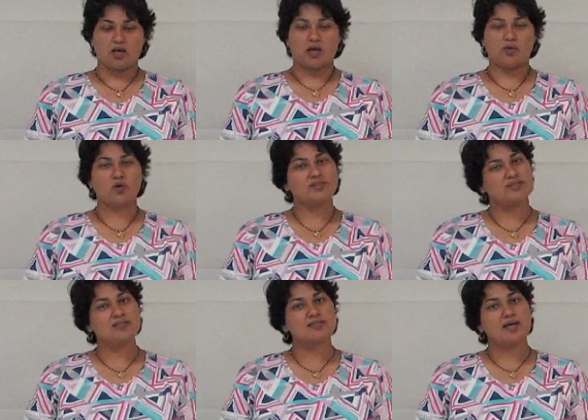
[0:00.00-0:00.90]
And what
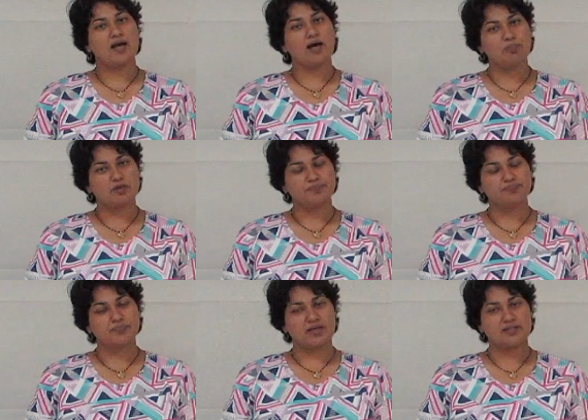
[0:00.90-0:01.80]
tends to
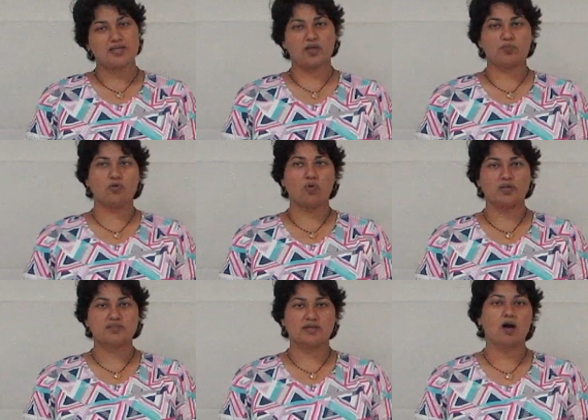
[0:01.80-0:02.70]
happen is that we call it
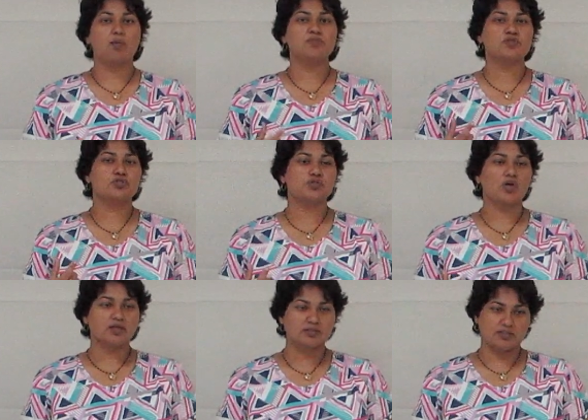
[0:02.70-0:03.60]
an
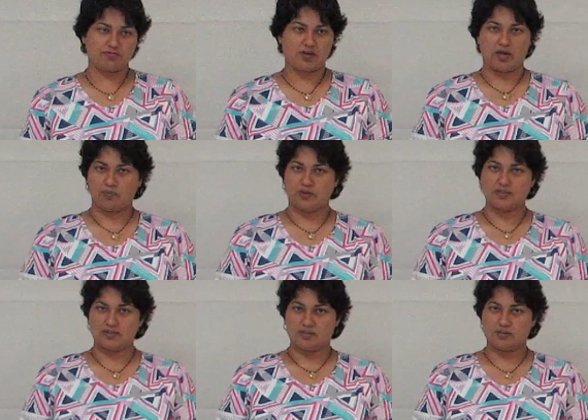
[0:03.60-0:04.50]
obstructive airway
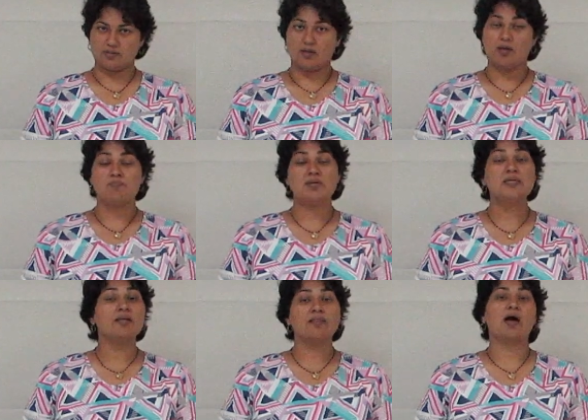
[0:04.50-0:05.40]
disease,
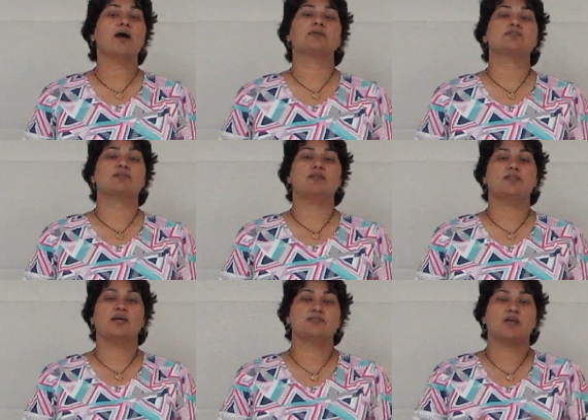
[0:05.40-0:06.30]
meaning that
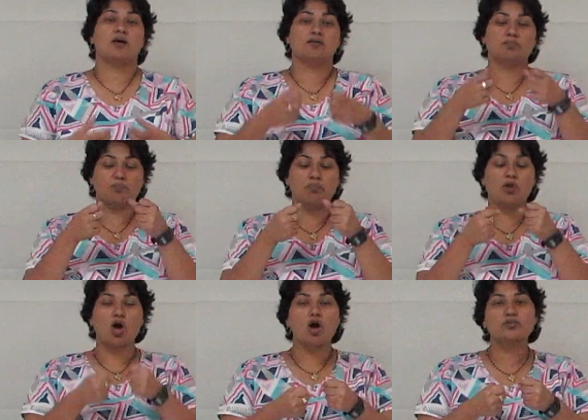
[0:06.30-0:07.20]
there's a
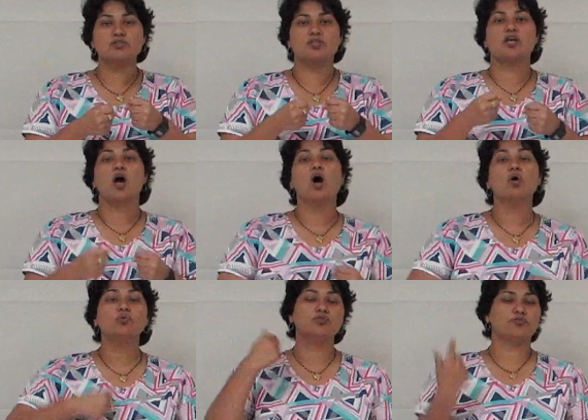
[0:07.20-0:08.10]
block to the
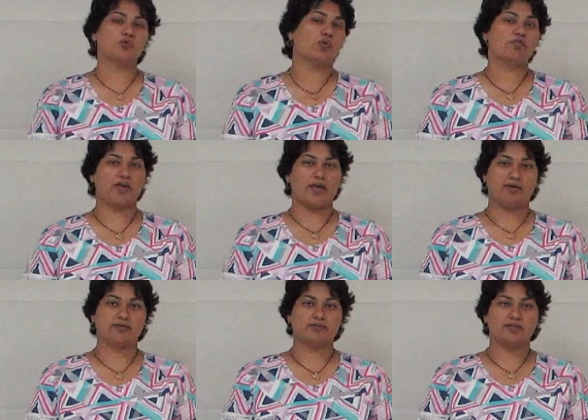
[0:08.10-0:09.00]
outflow of air.